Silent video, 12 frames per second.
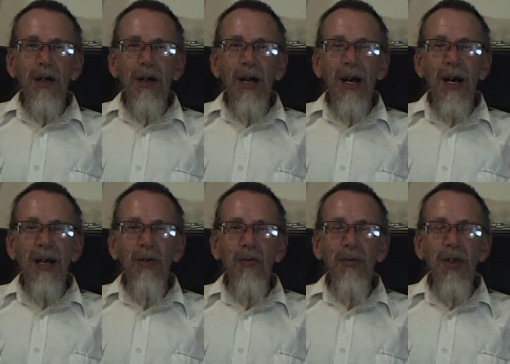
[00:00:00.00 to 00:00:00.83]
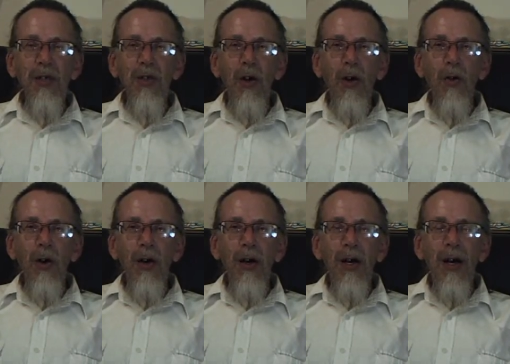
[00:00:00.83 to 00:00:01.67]
I don't think so.
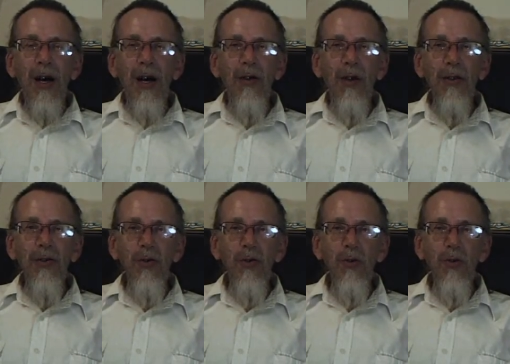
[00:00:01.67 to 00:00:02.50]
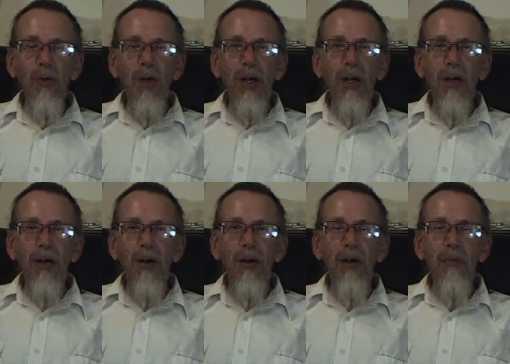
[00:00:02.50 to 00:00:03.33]
I'd rather do
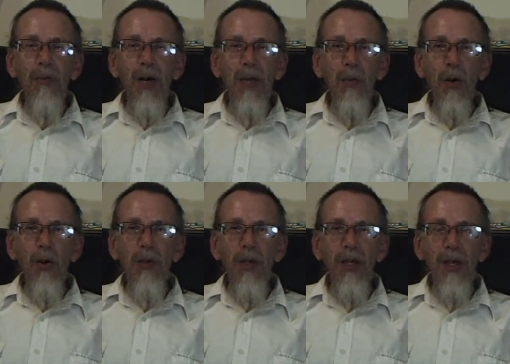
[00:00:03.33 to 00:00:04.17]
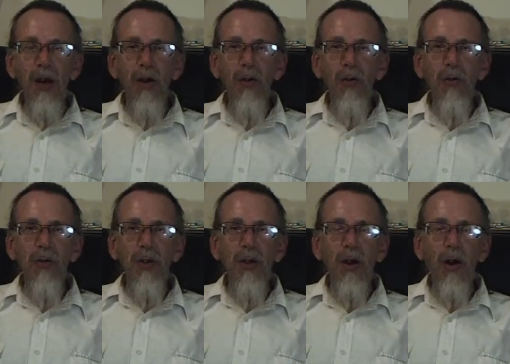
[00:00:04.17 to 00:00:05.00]
many more videos
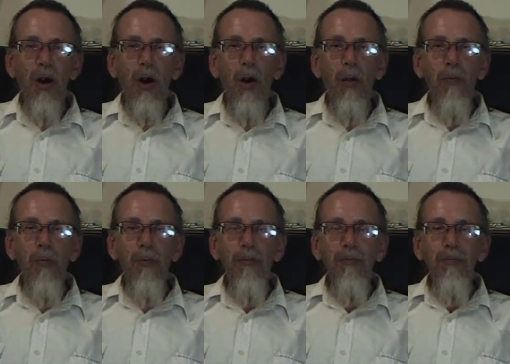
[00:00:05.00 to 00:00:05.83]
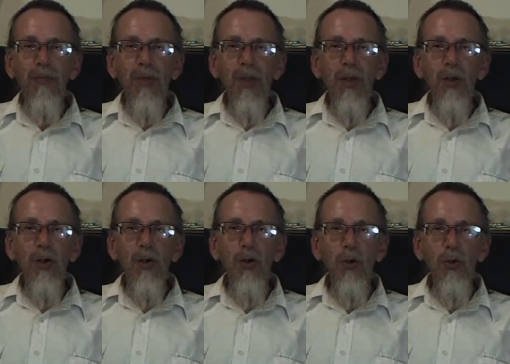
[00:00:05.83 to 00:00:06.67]
of
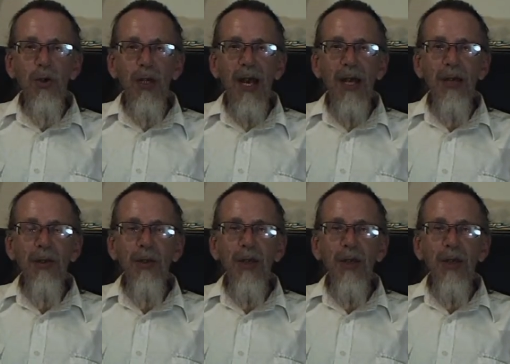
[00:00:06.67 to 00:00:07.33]
shorter length,